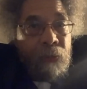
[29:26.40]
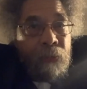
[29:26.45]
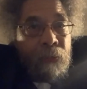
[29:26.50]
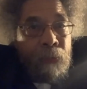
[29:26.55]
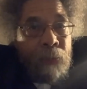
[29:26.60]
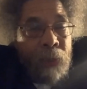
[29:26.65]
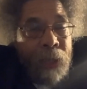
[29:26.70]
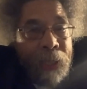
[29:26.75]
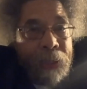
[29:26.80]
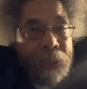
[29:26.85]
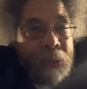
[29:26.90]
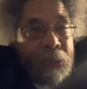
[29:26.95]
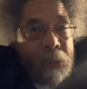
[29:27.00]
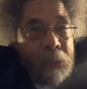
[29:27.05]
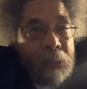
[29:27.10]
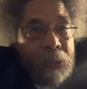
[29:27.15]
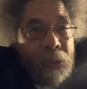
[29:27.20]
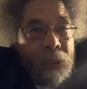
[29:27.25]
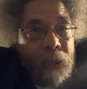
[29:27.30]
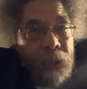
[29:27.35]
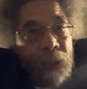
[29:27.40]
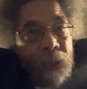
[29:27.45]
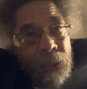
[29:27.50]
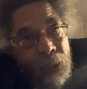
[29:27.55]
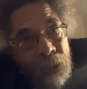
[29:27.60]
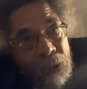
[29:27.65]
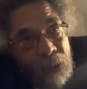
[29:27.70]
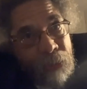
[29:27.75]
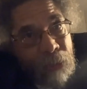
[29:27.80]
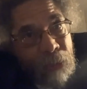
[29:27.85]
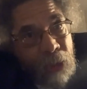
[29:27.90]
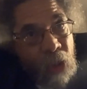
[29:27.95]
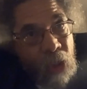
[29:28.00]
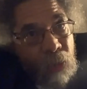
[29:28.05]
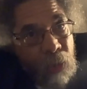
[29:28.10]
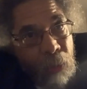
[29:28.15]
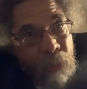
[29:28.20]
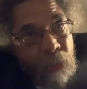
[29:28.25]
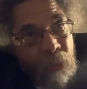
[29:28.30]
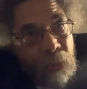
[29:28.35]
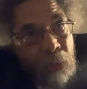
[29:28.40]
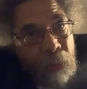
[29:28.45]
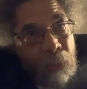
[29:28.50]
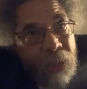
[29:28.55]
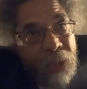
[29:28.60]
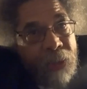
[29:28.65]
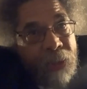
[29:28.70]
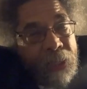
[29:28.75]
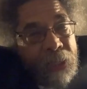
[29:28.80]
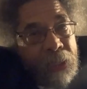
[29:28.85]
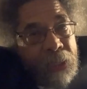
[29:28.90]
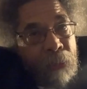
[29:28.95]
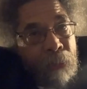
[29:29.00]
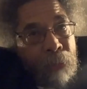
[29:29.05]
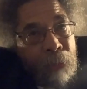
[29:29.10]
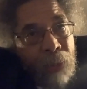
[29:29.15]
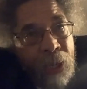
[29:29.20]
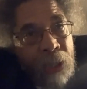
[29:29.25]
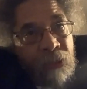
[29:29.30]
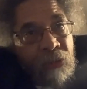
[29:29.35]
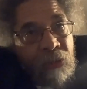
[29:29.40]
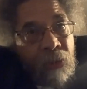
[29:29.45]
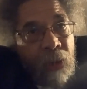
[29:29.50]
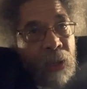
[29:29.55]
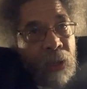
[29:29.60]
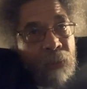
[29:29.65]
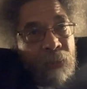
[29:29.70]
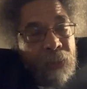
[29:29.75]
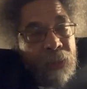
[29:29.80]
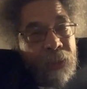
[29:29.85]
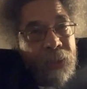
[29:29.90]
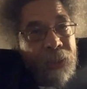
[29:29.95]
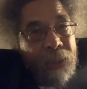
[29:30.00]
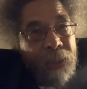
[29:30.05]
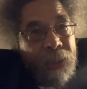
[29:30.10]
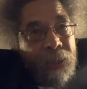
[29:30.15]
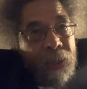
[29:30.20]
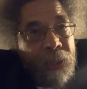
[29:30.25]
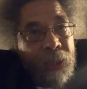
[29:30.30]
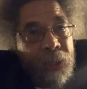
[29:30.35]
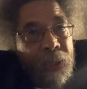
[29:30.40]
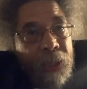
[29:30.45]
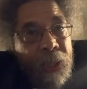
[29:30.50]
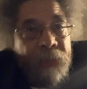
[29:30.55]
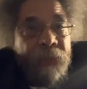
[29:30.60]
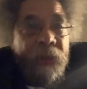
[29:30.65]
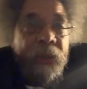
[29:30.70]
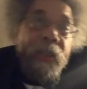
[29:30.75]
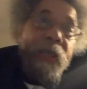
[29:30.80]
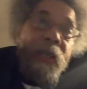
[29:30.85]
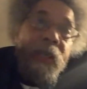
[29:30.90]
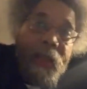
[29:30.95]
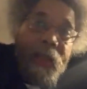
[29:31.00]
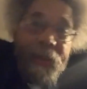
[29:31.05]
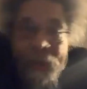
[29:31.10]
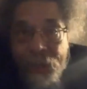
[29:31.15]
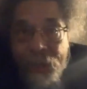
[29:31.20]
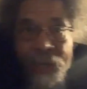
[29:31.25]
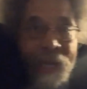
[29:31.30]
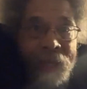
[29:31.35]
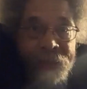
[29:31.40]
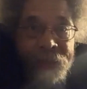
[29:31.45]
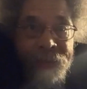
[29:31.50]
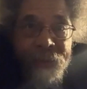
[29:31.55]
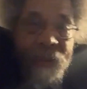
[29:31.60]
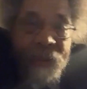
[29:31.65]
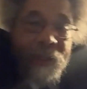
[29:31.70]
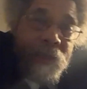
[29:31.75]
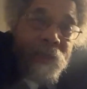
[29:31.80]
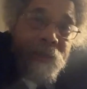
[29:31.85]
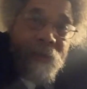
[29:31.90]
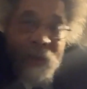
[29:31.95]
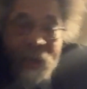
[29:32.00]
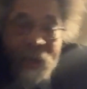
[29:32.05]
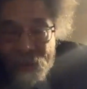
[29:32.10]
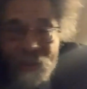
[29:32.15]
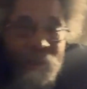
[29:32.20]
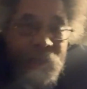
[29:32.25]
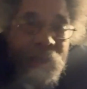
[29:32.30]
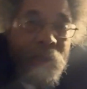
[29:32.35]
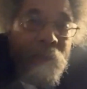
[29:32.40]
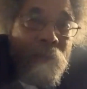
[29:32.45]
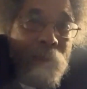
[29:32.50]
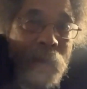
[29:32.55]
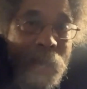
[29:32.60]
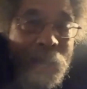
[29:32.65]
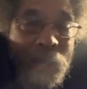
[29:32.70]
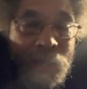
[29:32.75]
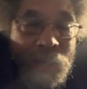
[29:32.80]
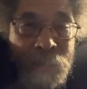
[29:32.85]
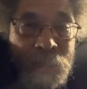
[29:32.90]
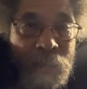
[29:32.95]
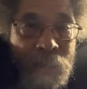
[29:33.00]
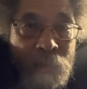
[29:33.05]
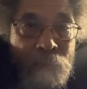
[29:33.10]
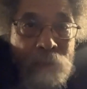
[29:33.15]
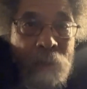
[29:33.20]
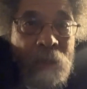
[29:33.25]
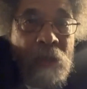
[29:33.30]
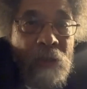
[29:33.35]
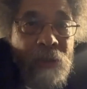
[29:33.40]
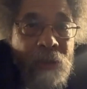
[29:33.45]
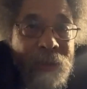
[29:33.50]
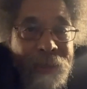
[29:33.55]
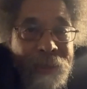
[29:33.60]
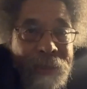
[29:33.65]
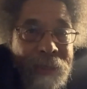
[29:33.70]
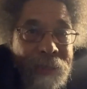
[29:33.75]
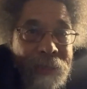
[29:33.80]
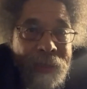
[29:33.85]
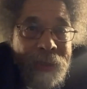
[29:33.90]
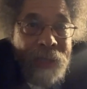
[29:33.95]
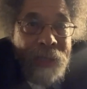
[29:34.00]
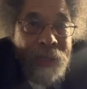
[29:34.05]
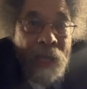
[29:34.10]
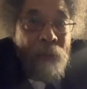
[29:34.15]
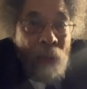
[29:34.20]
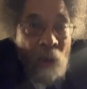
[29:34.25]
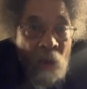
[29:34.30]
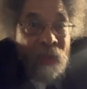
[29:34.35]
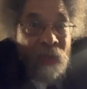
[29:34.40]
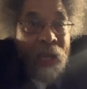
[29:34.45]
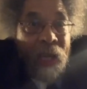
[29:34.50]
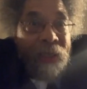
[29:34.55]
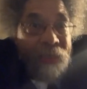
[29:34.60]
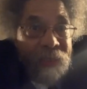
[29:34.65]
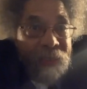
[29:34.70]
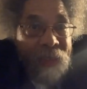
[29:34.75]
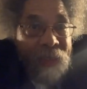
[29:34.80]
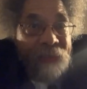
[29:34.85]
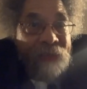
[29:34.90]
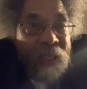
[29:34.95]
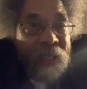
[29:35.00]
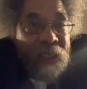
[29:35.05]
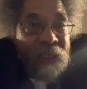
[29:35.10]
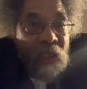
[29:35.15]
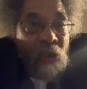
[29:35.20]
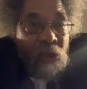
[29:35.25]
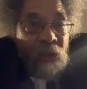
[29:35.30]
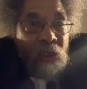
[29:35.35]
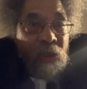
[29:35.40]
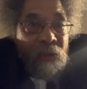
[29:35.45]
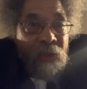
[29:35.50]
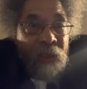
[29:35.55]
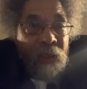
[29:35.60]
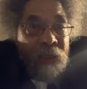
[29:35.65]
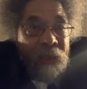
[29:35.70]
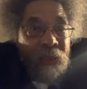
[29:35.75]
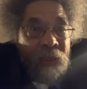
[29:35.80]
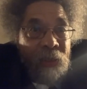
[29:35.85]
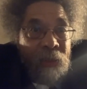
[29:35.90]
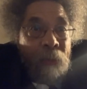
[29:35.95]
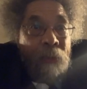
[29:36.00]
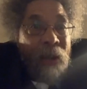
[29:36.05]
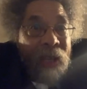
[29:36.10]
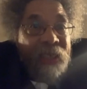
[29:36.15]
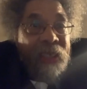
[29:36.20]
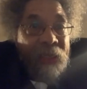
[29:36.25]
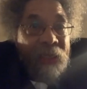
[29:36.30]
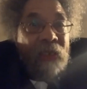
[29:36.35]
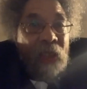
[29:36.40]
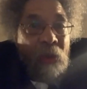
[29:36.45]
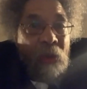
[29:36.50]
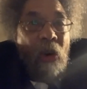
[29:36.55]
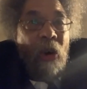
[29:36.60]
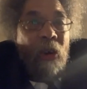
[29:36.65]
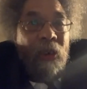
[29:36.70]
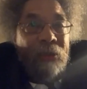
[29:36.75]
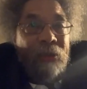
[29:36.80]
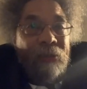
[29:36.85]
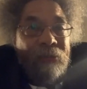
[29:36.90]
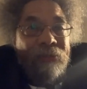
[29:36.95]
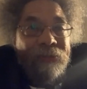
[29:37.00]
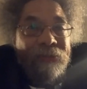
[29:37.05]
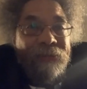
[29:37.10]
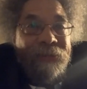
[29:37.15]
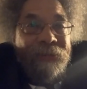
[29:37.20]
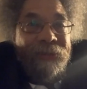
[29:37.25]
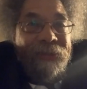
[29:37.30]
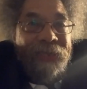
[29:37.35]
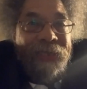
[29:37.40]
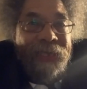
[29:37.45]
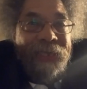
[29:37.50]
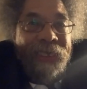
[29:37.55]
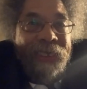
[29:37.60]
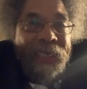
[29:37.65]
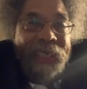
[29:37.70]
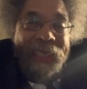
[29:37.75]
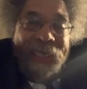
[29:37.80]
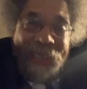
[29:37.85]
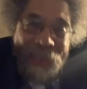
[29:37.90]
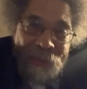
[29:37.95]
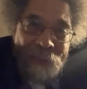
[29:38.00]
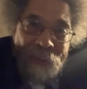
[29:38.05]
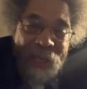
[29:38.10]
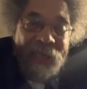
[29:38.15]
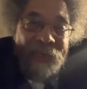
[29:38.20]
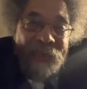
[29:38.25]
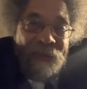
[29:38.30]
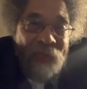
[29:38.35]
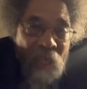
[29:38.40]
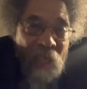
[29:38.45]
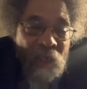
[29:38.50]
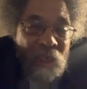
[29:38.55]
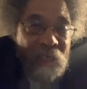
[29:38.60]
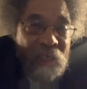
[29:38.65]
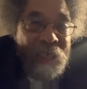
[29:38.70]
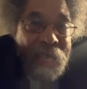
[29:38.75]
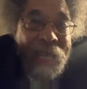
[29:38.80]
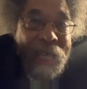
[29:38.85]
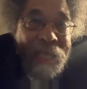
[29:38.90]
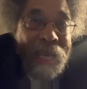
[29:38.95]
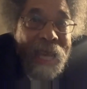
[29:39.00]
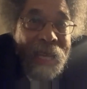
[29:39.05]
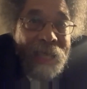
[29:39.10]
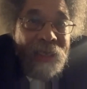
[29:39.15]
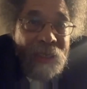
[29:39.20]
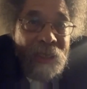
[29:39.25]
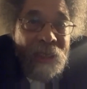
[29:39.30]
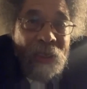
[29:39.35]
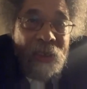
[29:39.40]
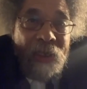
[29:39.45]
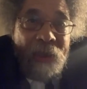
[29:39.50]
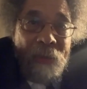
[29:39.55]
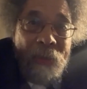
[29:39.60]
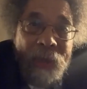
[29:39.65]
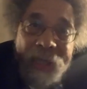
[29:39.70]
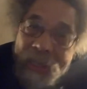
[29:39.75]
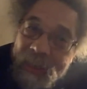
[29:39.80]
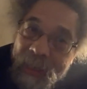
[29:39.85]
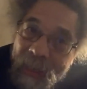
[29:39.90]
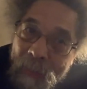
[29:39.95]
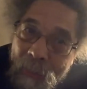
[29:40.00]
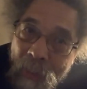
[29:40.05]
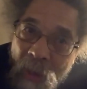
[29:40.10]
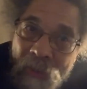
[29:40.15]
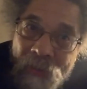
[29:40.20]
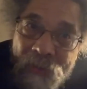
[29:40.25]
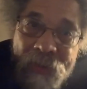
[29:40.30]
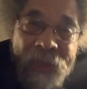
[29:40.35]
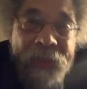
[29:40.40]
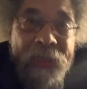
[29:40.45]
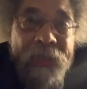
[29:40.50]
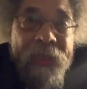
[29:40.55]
button in the American empire, Trump, and then the other gangster in the Russian empire, Putin. They both got their fingers on the button if they want. So that doesn't make you feel good at night. You know what I mean? Because they both,